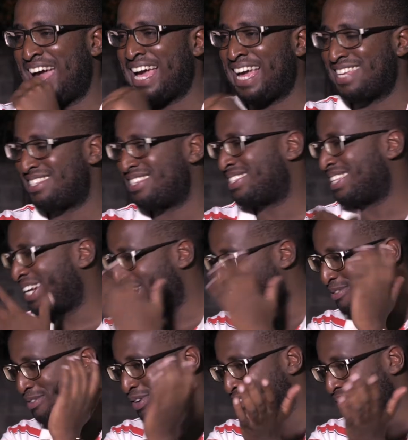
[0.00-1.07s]
I guess the standard
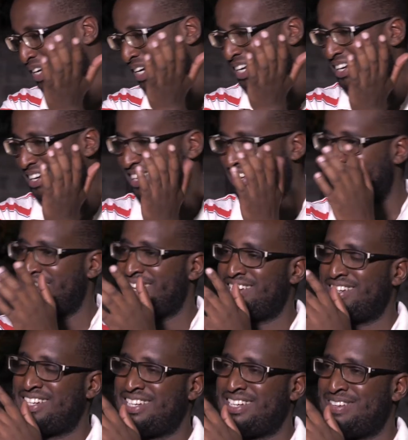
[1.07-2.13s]
of refereeing,
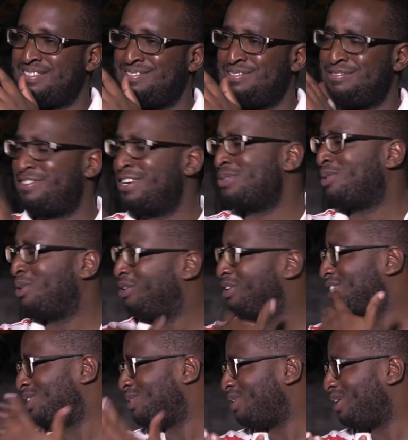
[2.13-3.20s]
and fans will
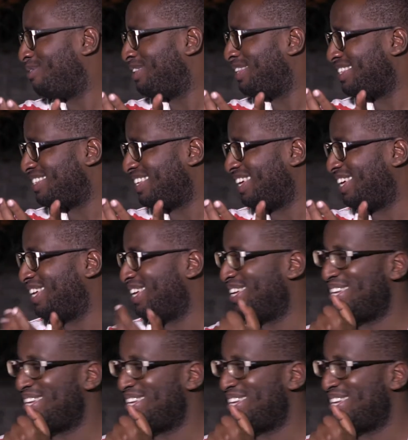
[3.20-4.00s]
only say whatever they say.